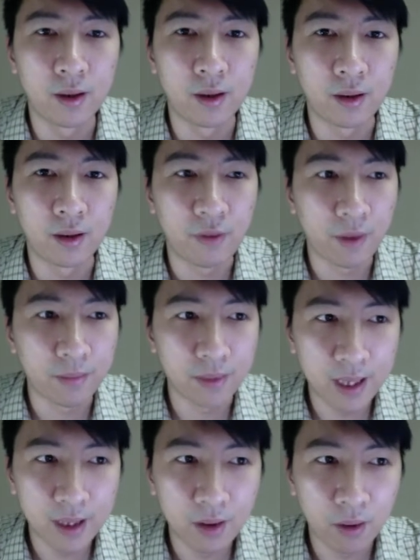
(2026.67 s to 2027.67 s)
From
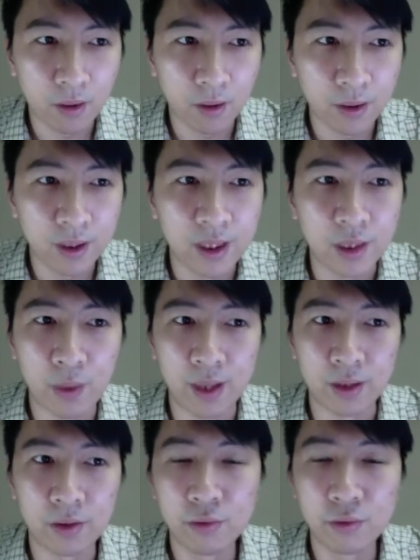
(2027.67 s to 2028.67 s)
then on, he
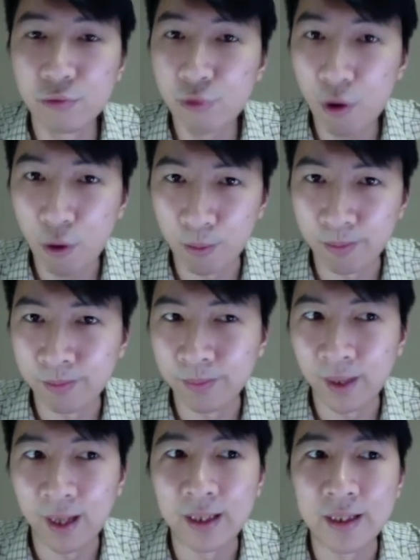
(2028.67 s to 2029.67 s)
went to Rome
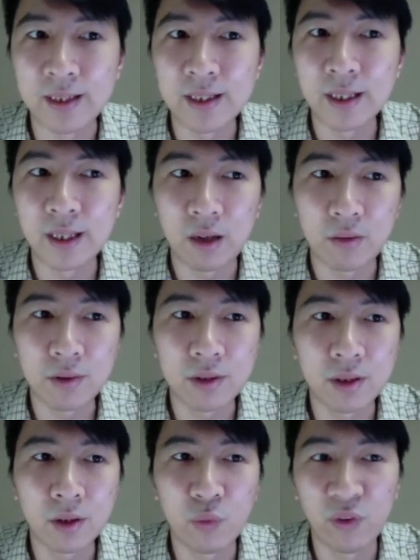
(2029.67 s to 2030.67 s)
and he sought
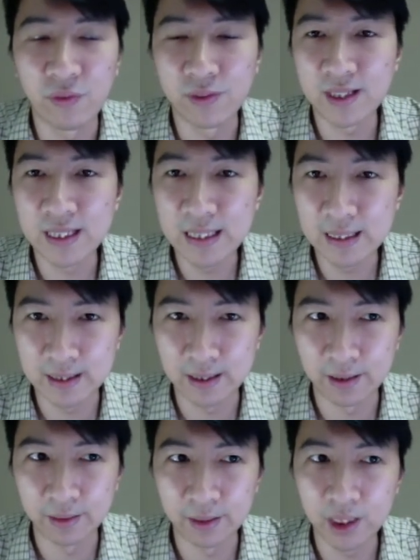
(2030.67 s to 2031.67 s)
counsel with
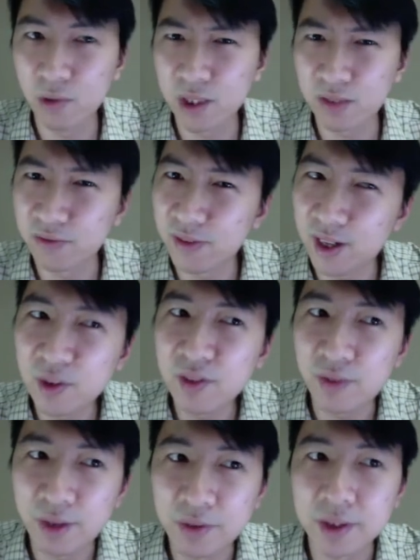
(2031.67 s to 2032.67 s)
Caesar. He was very,
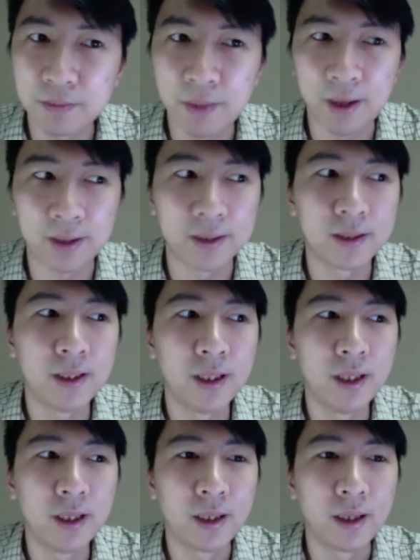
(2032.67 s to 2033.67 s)
very smart.
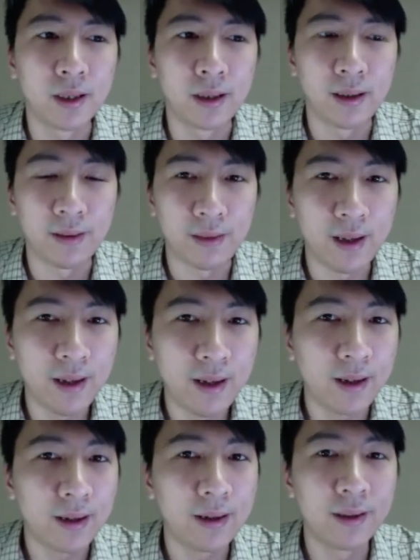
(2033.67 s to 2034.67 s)
And
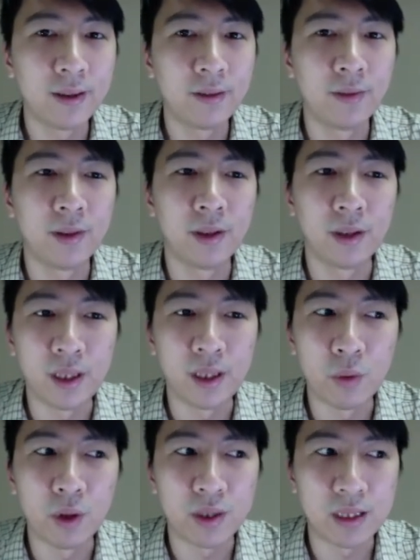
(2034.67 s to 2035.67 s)
there, he
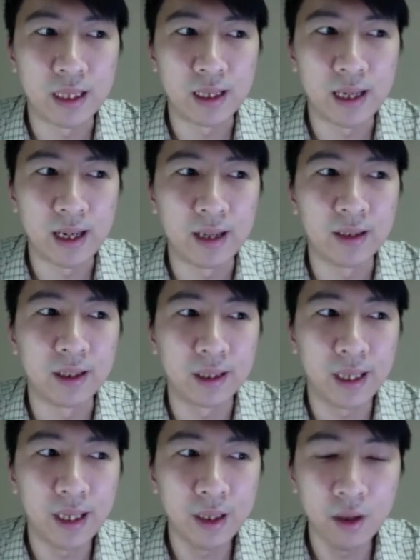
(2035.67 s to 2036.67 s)
was declared the
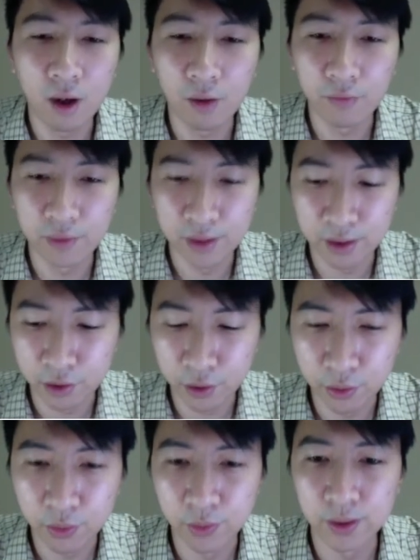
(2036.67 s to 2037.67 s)
king of the
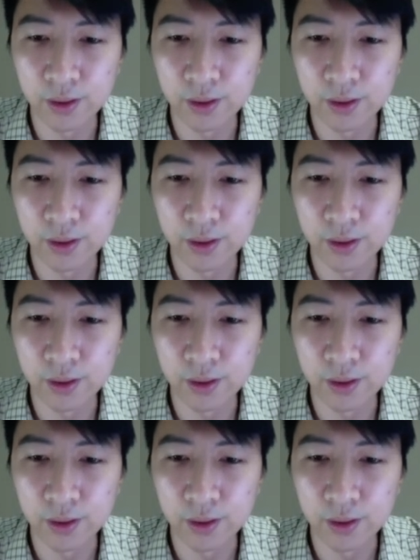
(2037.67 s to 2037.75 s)
Jews.